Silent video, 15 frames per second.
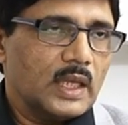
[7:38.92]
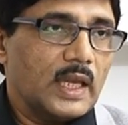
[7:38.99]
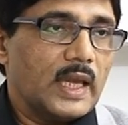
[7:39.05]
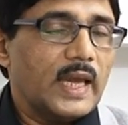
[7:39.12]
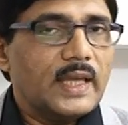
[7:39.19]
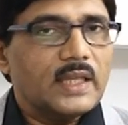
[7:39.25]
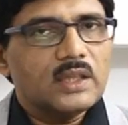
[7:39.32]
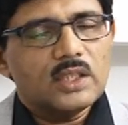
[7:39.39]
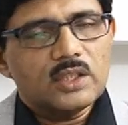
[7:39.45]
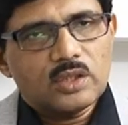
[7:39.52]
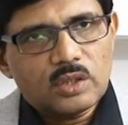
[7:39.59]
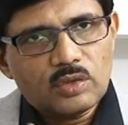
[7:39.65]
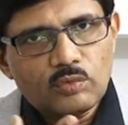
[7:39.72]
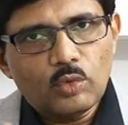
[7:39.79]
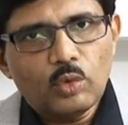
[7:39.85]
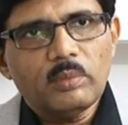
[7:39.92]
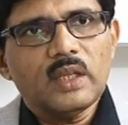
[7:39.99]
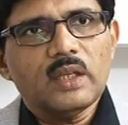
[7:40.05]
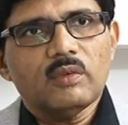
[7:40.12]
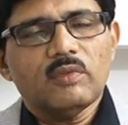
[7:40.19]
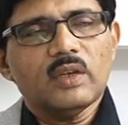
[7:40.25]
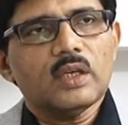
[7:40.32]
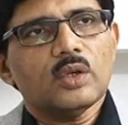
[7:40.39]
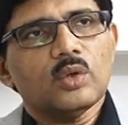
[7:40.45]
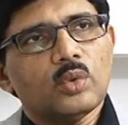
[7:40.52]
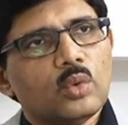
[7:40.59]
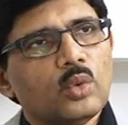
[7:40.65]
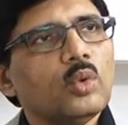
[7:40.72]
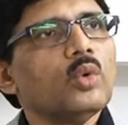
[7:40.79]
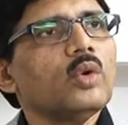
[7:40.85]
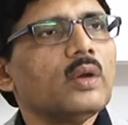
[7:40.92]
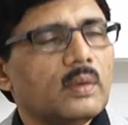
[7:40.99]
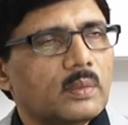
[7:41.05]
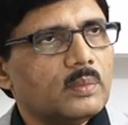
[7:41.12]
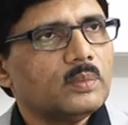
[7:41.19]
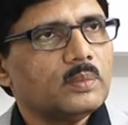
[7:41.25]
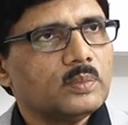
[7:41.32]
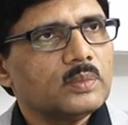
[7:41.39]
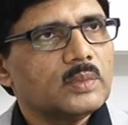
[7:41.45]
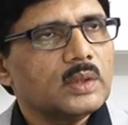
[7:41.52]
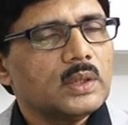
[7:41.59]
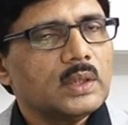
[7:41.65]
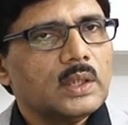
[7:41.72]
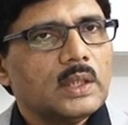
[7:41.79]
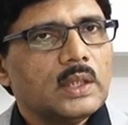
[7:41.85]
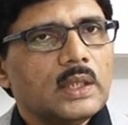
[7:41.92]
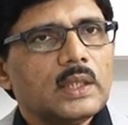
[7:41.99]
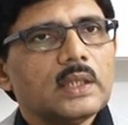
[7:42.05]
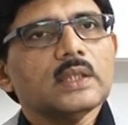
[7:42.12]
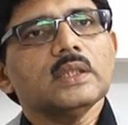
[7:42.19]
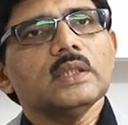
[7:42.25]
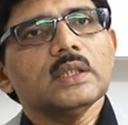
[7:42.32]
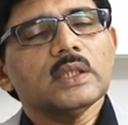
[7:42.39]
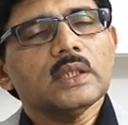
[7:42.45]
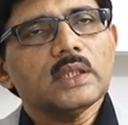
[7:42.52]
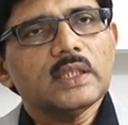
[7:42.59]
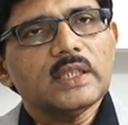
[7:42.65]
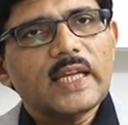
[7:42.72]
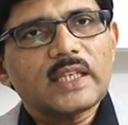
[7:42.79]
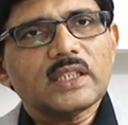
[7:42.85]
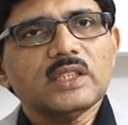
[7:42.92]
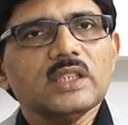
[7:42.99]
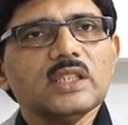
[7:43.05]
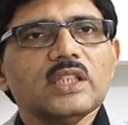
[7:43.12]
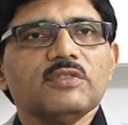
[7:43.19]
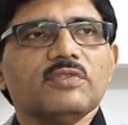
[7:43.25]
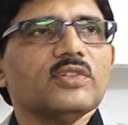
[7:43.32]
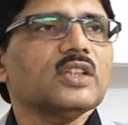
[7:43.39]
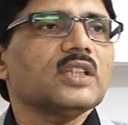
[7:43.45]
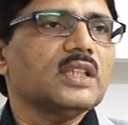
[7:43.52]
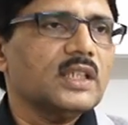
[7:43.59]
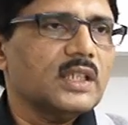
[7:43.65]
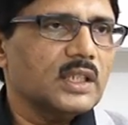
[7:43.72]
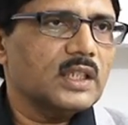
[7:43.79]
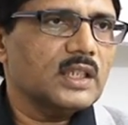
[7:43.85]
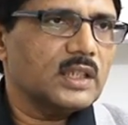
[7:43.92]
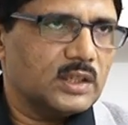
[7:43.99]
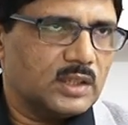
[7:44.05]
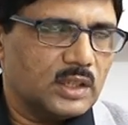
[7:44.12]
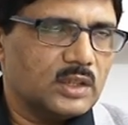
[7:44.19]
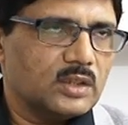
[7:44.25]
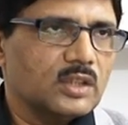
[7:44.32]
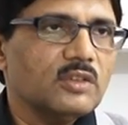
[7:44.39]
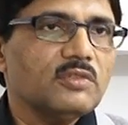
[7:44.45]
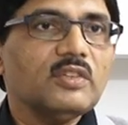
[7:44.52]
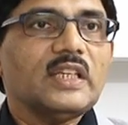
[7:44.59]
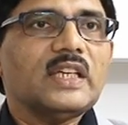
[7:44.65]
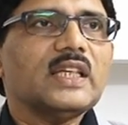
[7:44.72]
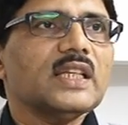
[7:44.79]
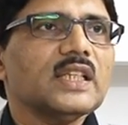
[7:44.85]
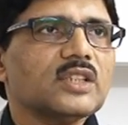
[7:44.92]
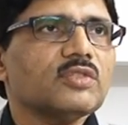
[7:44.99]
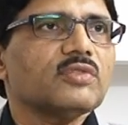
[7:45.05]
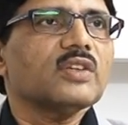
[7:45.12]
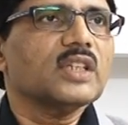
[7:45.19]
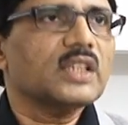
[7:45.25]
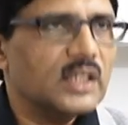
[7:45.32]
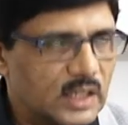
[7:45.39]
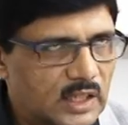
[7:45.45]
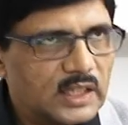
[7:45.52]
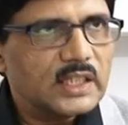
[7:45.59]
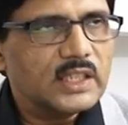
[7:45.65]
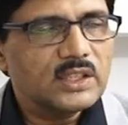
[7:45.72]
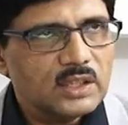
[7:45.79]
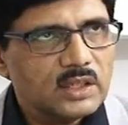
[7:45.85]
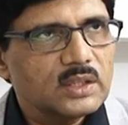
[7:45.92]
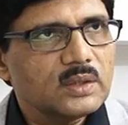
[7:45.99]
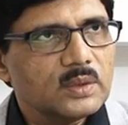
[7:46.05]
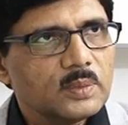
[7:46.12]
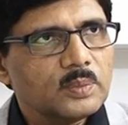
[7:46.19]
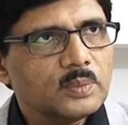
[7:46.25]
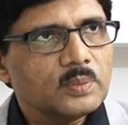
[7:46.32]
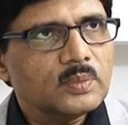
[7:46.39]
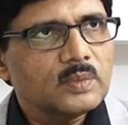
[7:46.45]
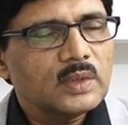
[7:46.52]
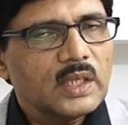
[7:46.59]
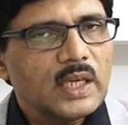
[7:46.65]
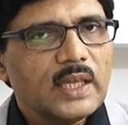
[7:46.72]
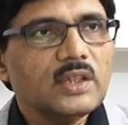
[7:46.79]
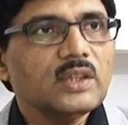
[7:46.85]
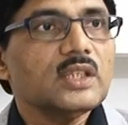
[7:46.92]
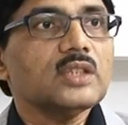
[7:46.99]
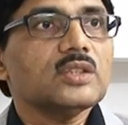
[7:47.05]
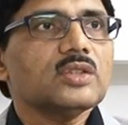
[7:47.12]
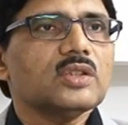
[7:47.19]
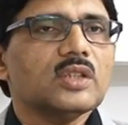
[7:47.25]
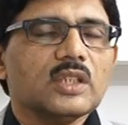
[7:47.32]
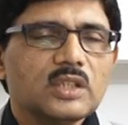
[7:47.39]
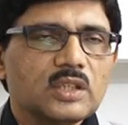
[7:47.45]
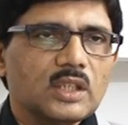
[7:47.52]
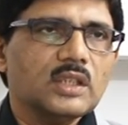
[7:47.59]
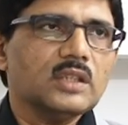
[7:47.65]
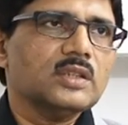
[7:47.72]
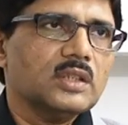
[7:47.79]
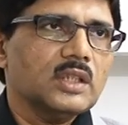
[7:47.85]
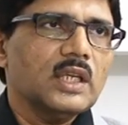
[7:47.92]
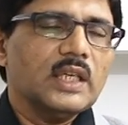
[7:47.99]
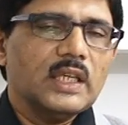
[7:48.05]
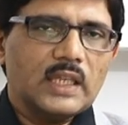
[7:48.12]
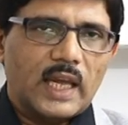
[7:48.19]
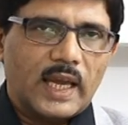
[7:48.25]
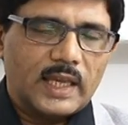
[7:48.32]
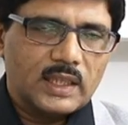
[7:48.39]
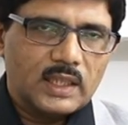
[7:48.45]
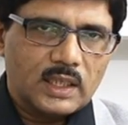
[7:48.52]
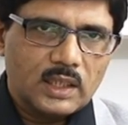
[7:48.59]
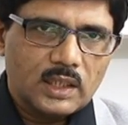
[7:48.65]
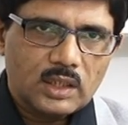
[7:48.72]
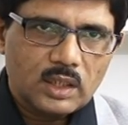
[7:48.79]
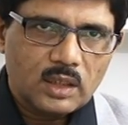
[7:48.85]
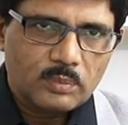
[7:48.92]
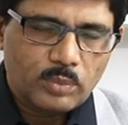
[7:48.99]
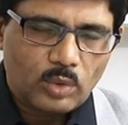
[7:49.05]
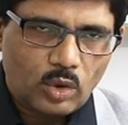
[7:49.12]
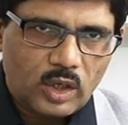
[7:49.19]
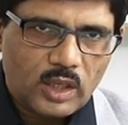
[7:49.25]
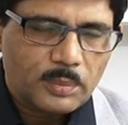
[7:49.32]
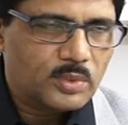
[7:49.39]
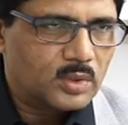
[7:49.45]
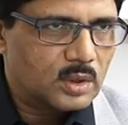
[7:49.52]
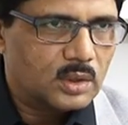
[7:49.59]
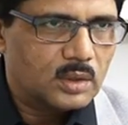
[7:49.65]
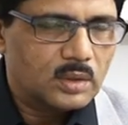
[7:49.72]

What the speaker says: and this woman when grow old, the laxity further increases, the weakness further increases, and this results in either little prolapse